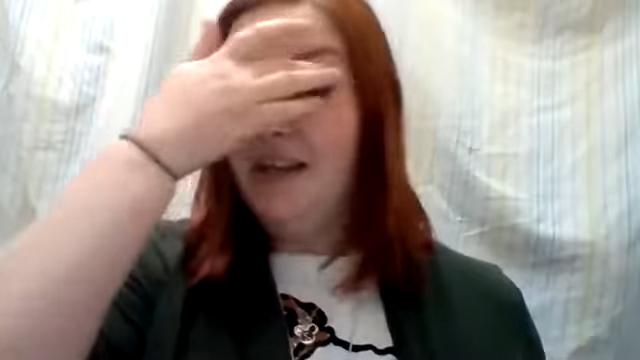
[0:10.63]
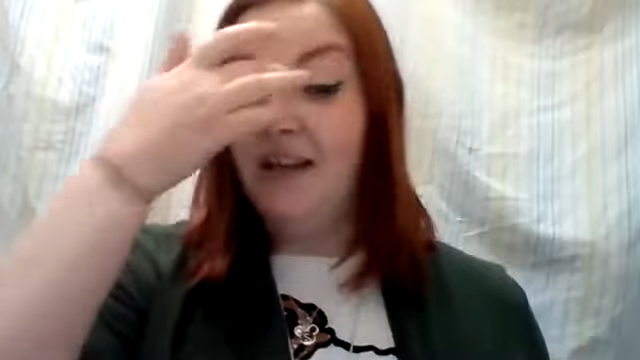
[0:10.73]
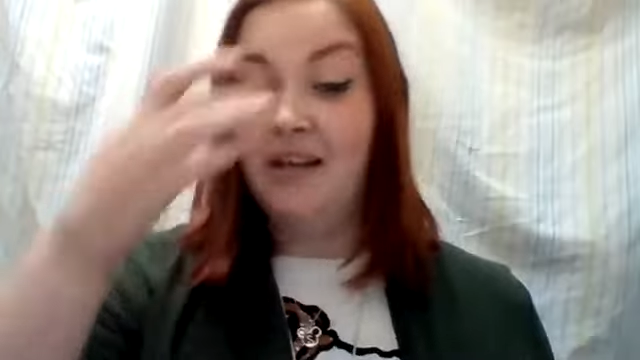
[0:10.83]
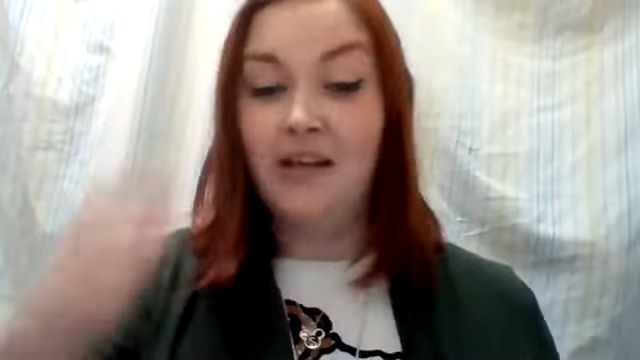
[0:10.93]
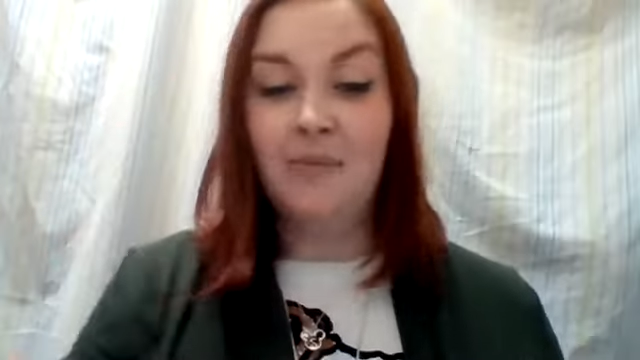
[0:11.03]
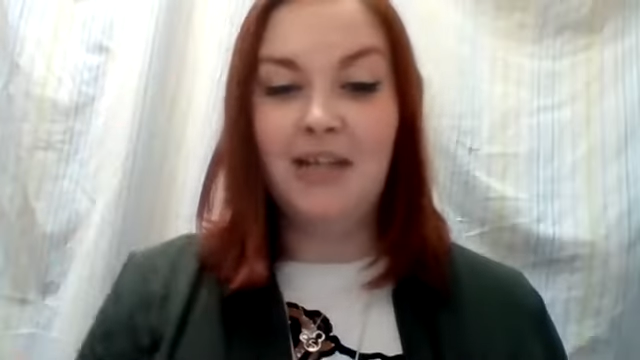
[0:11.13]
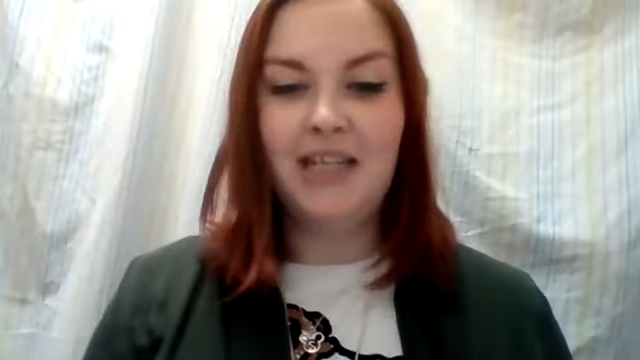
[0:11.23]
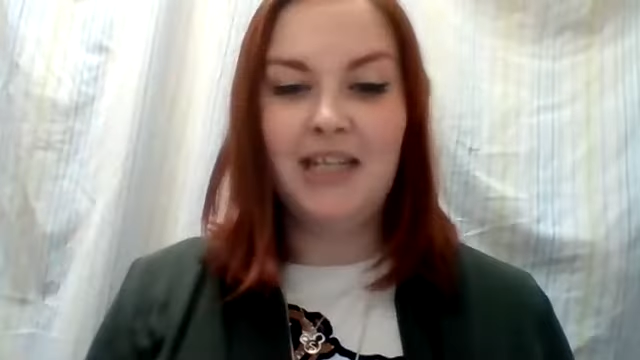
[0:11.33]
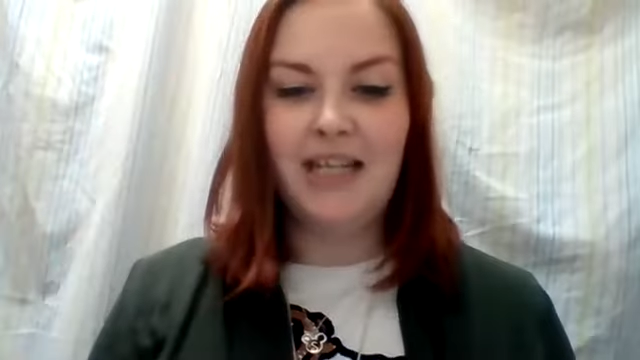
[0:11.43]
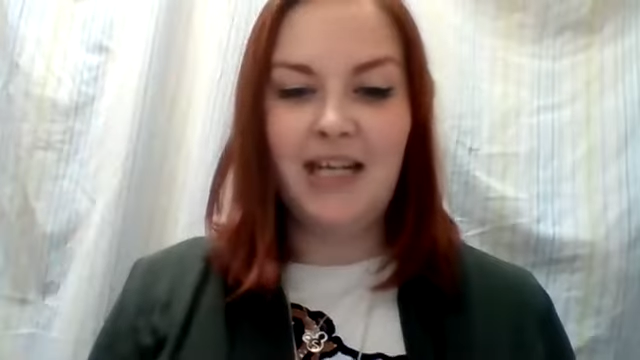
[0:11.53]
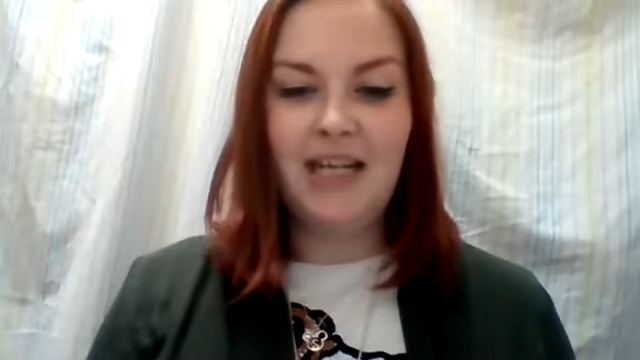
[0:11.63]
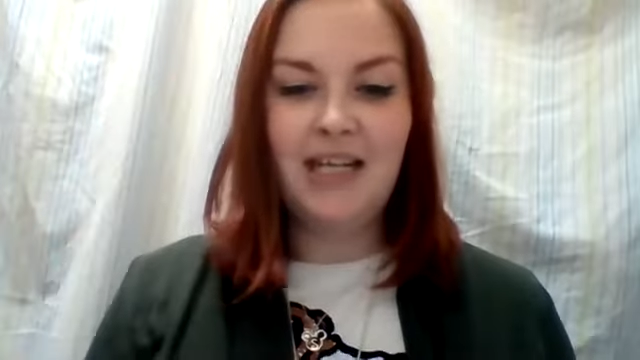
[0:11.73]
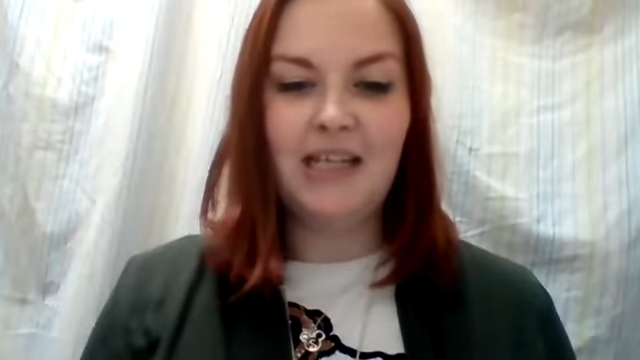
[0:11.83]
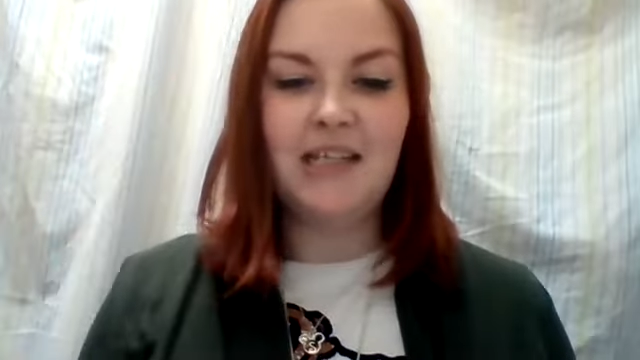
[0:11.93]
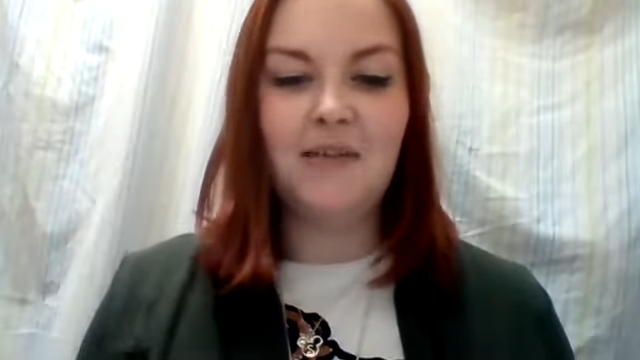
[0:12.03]
Um, today
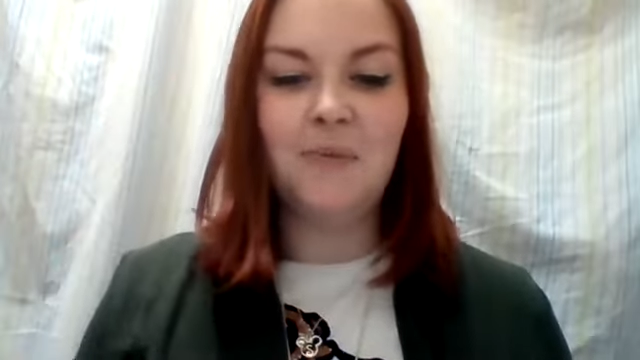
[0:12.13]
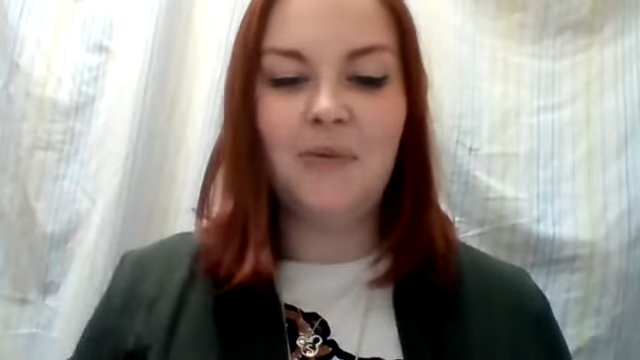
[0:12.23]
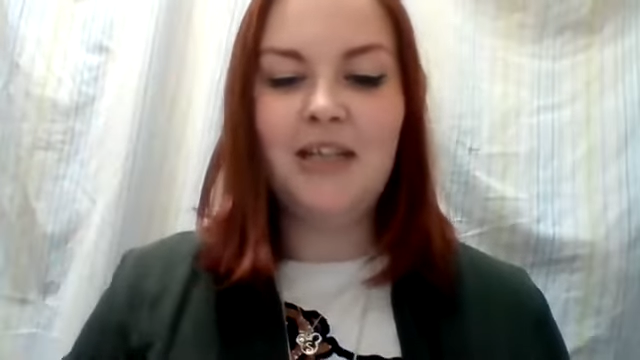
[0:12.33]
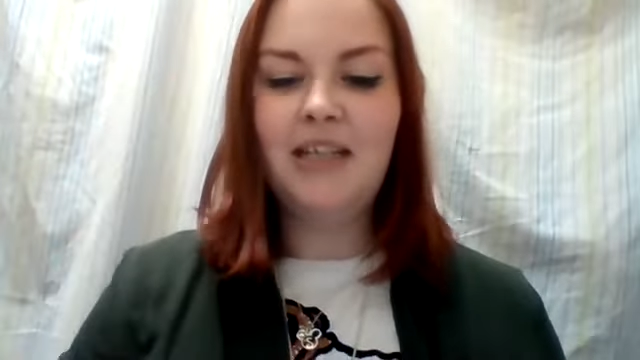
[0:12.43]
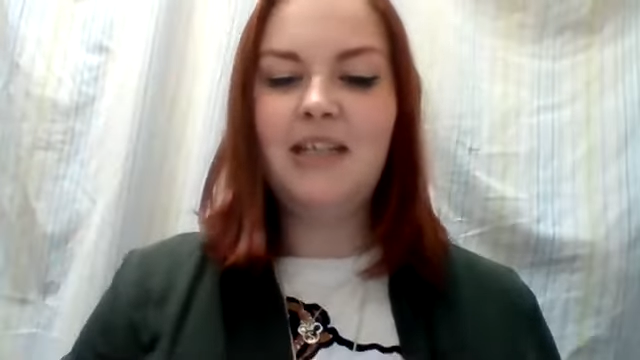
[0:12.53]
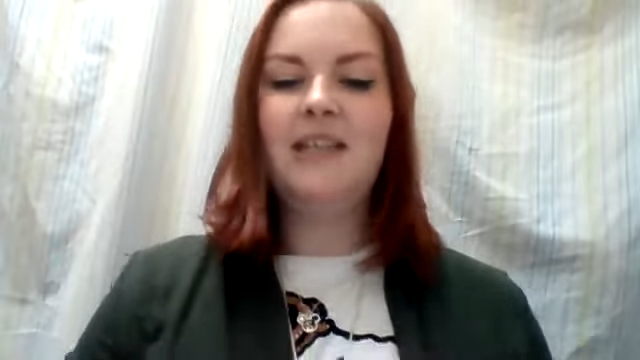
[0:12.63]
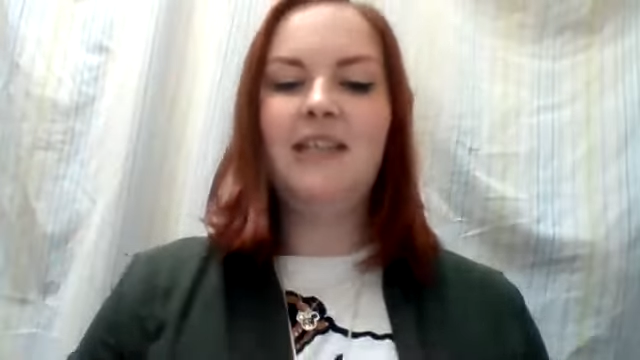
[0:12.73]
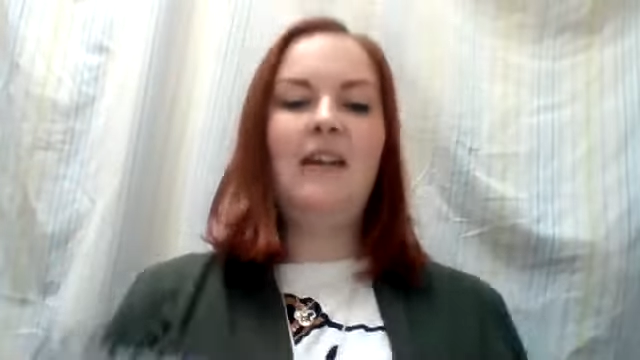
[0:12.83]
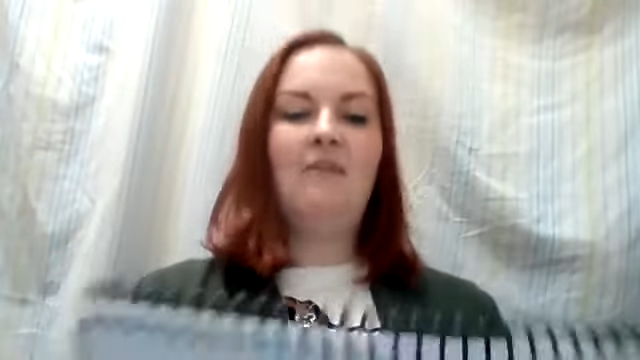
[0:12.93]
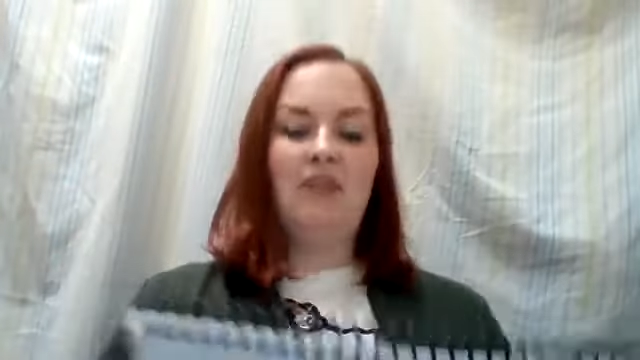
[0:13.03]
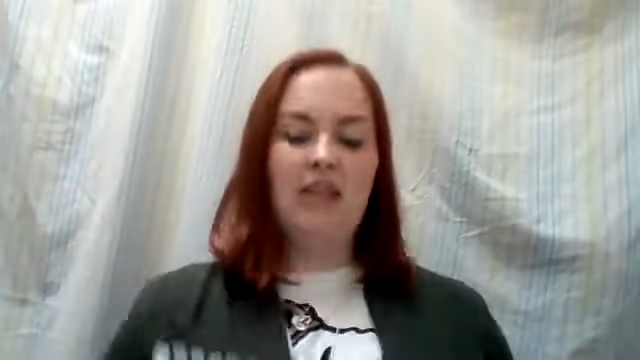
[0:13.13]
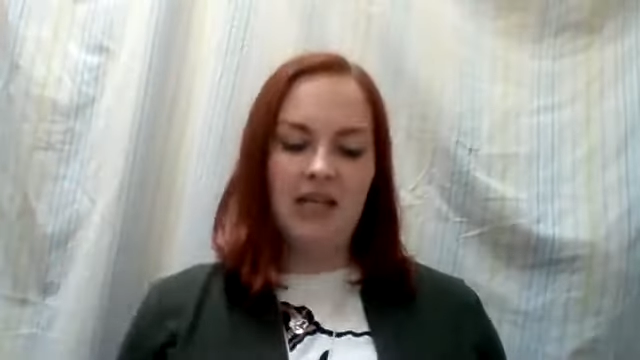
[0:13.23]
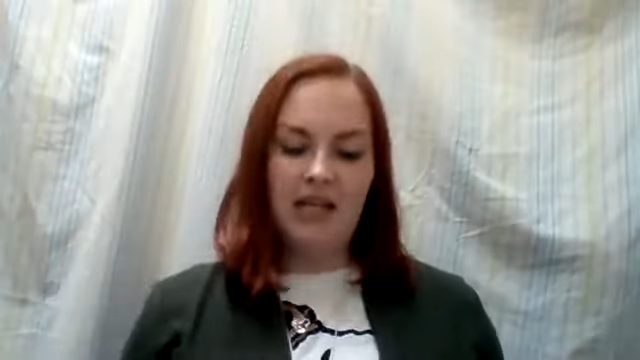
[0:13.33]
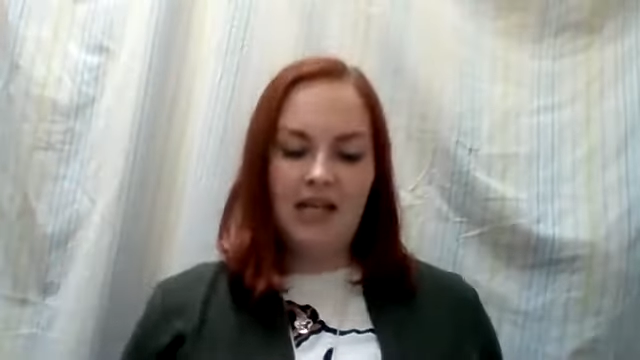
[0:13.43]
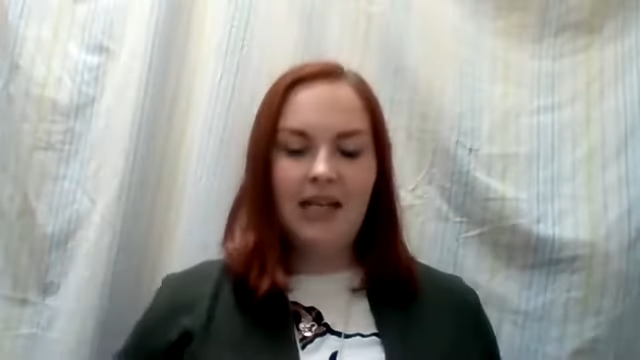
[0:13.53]
is week
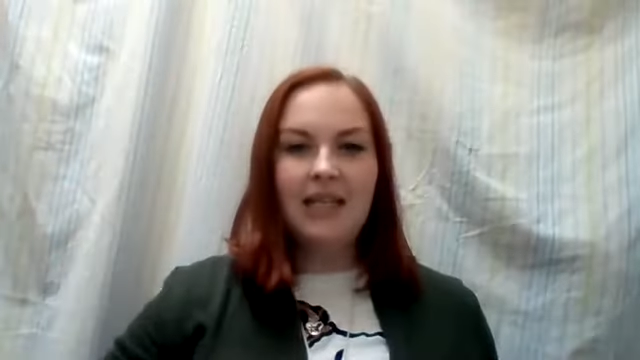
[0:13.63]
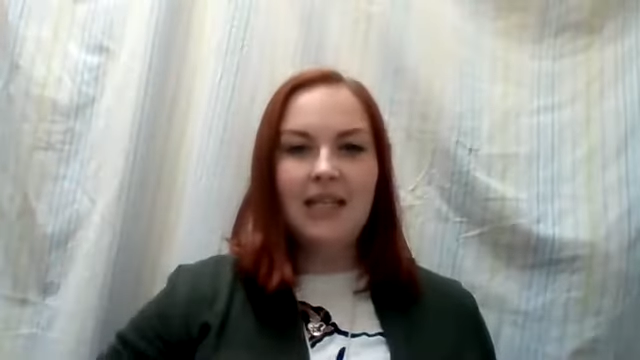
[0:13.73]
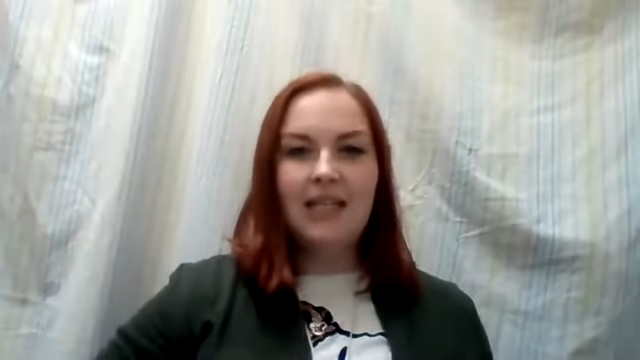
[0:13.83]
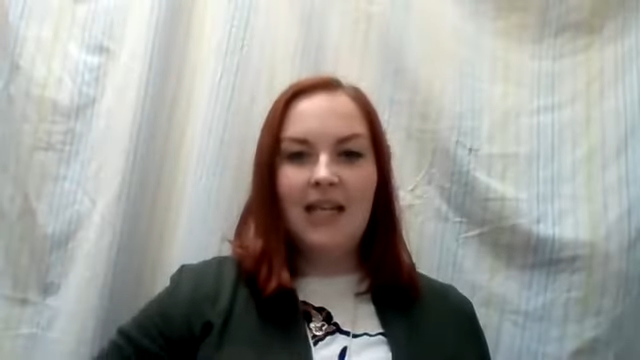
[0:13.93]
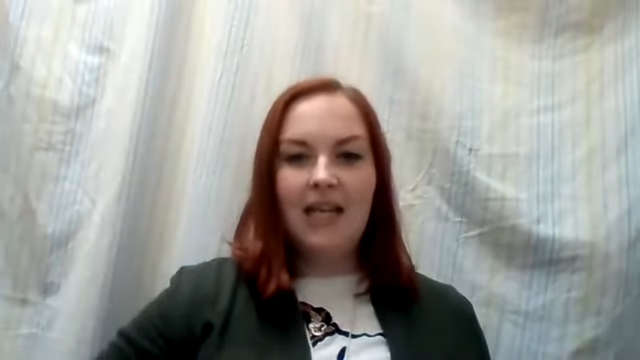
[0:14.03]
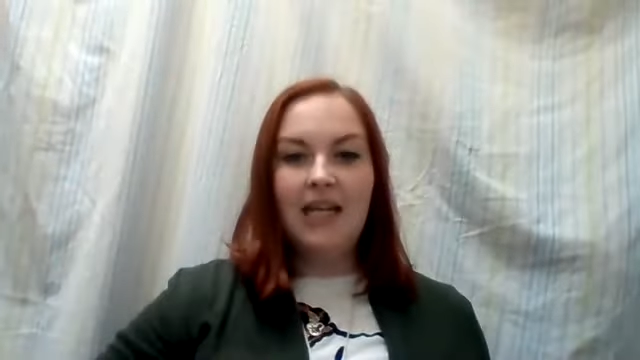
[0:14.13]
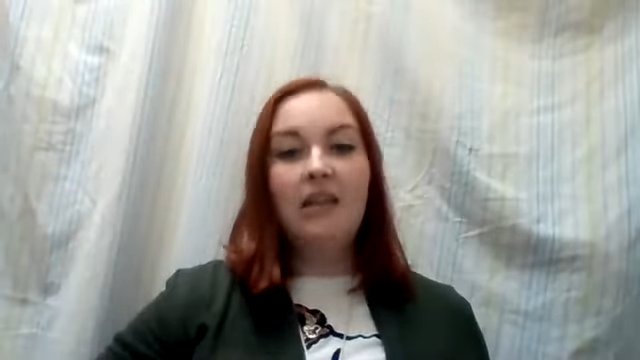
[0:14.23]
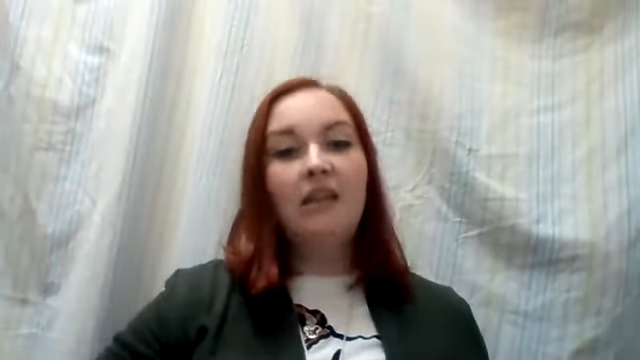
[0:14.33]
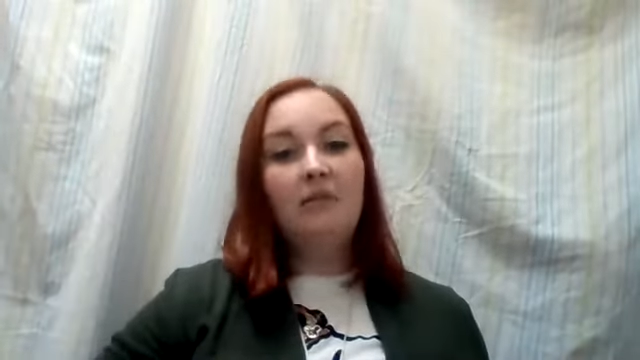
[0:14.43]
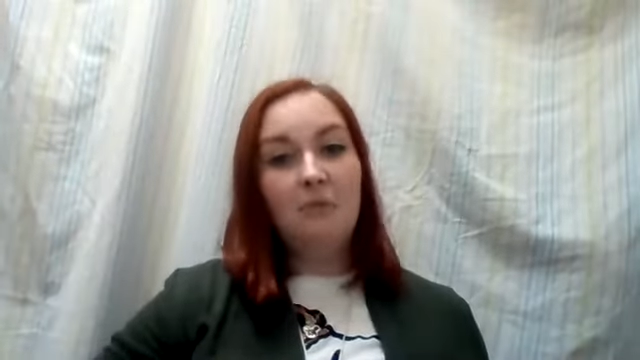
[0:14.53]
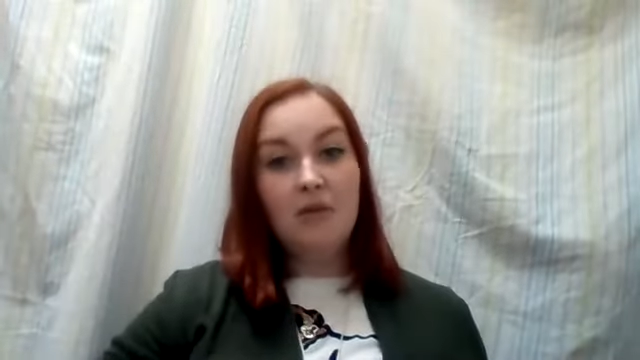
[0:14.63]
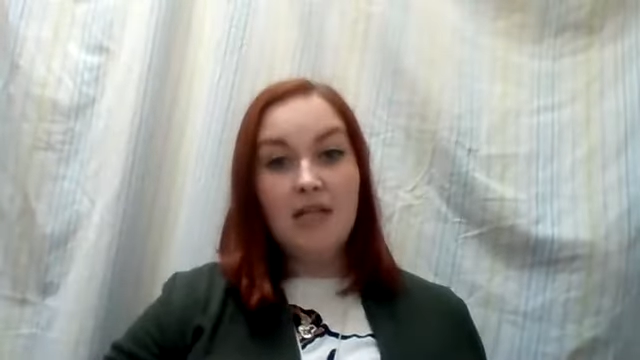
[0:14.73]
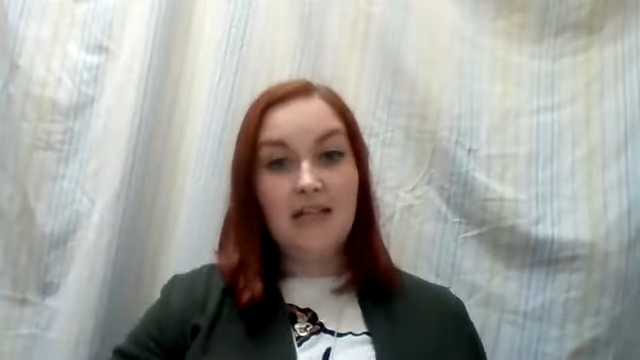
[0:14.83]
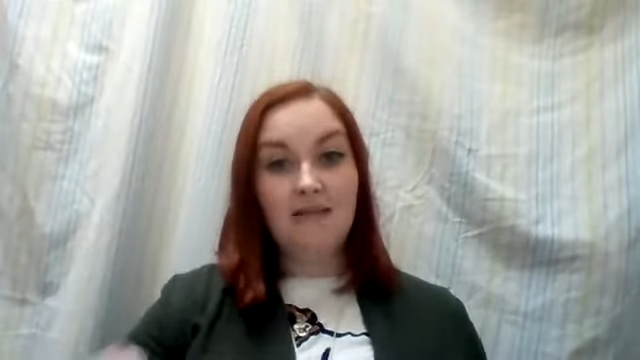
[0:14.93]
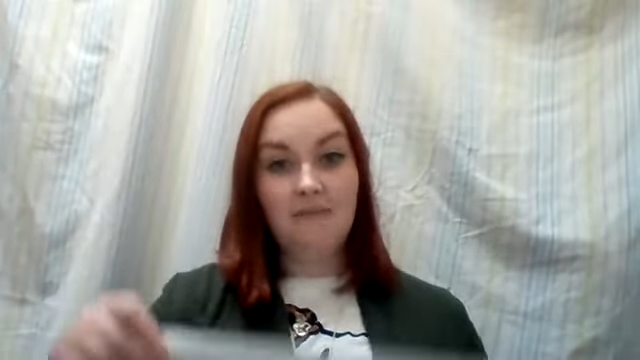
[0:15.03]
seven, day
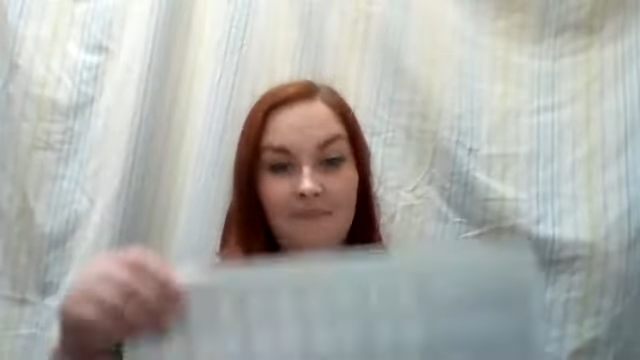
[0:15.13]
three.